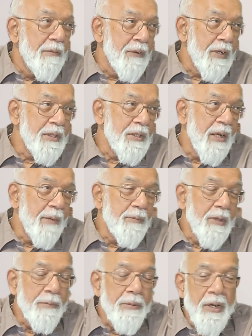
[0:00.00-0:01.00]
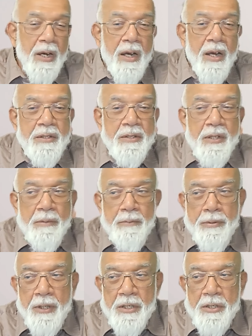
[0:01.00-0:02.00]
First step the past
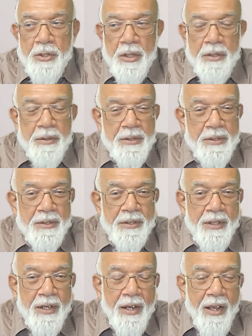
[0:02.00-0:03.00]
impressions